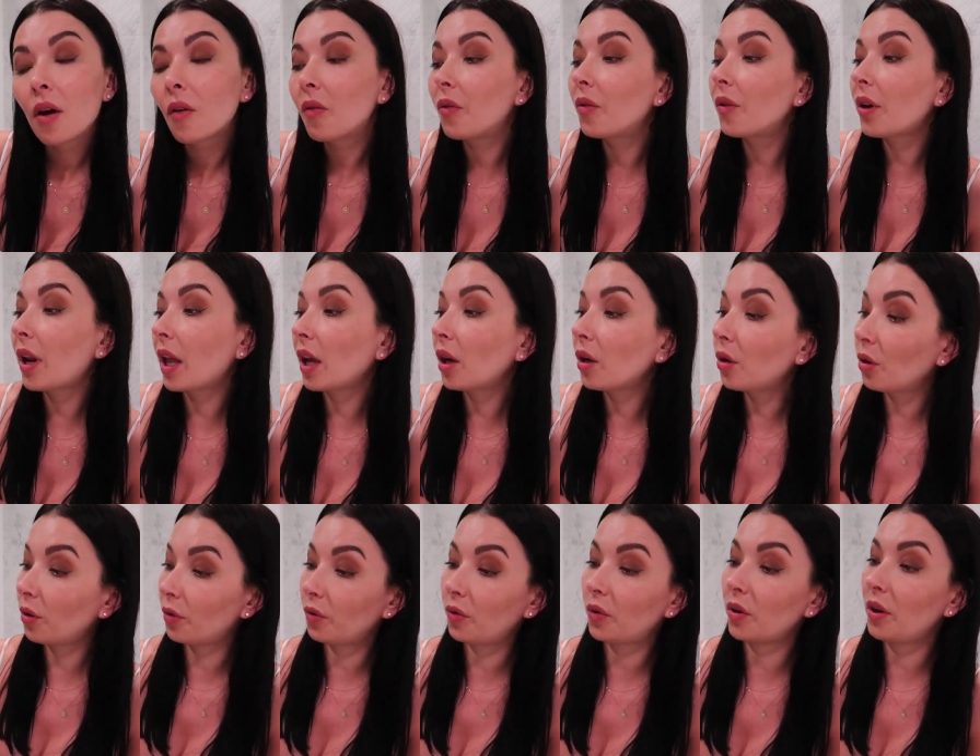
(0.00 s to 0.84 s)
would I
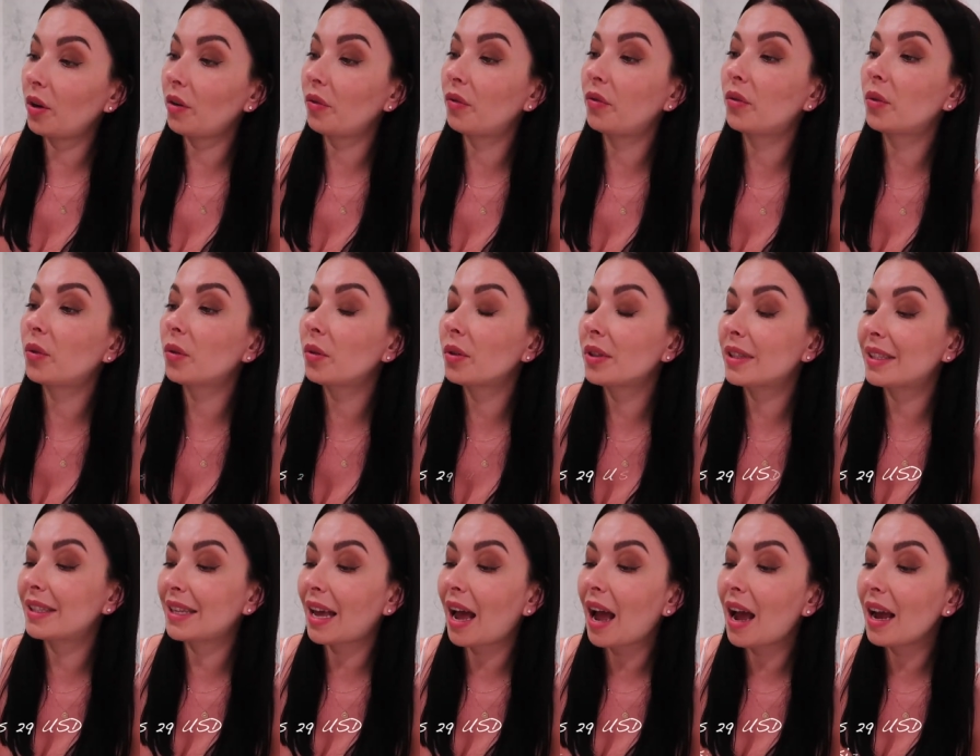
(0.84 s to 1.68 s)
go for the full
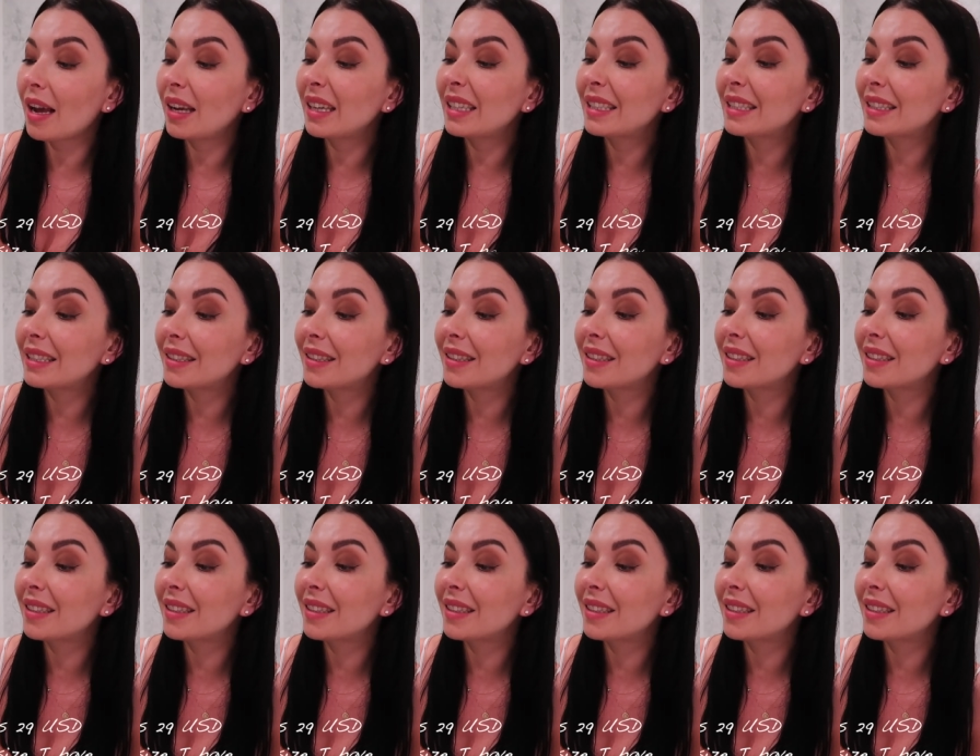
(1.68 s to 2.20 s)
size?